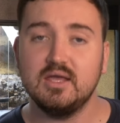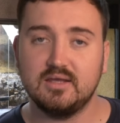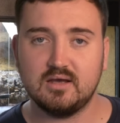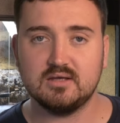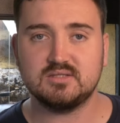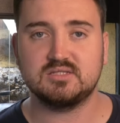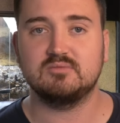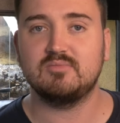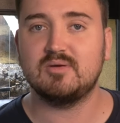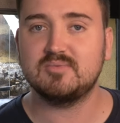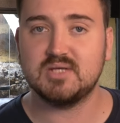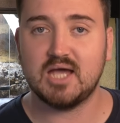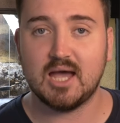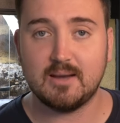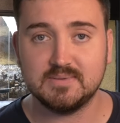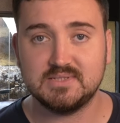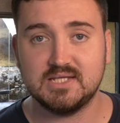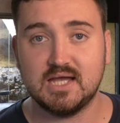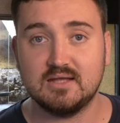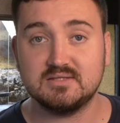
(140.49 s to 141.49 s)
Custom Reptile
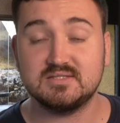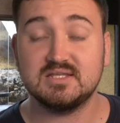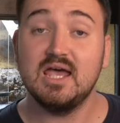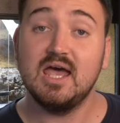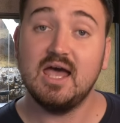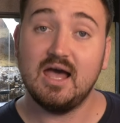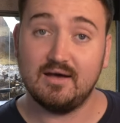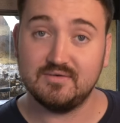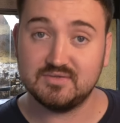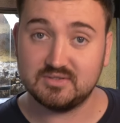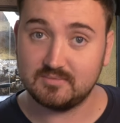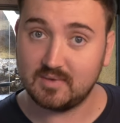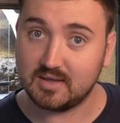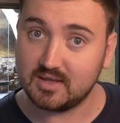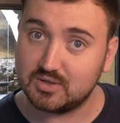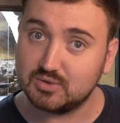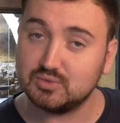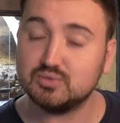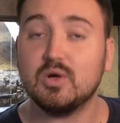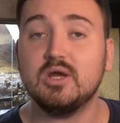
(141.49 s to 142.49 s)
Habitats have some
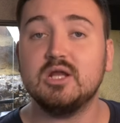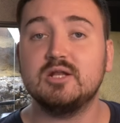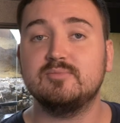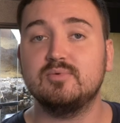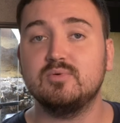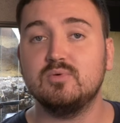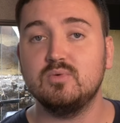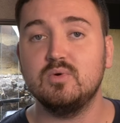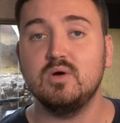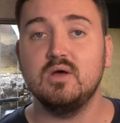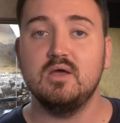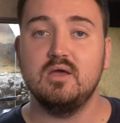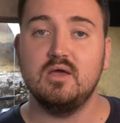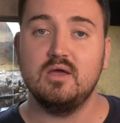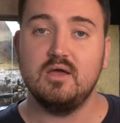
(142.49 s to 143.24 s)
incredible